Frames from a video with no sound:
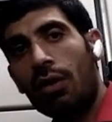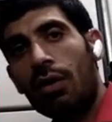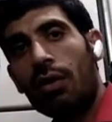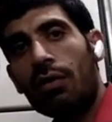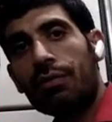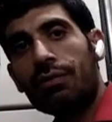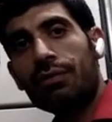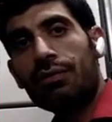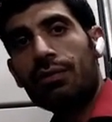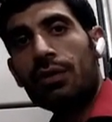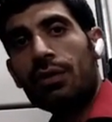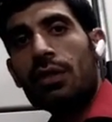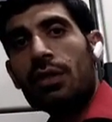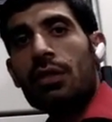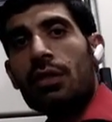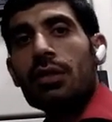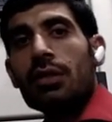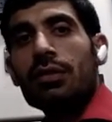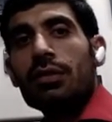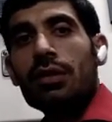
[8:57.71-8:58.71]
of
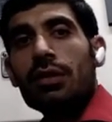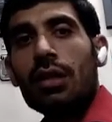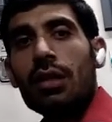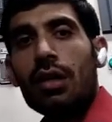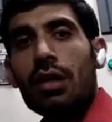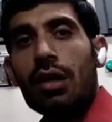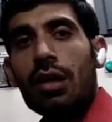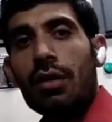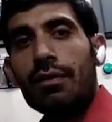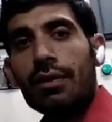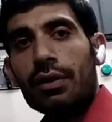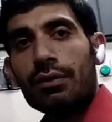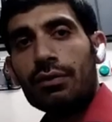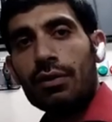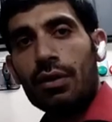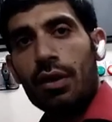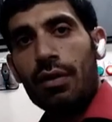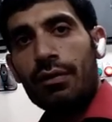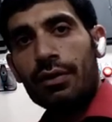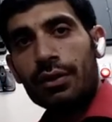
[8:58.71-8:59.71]

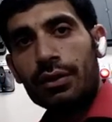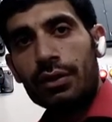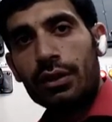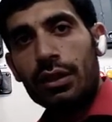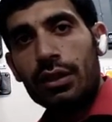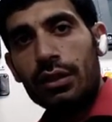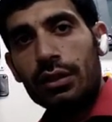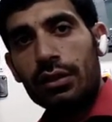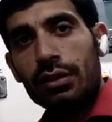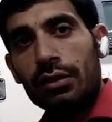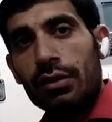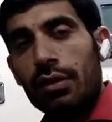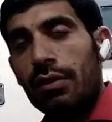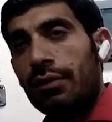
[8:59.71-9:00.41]
our current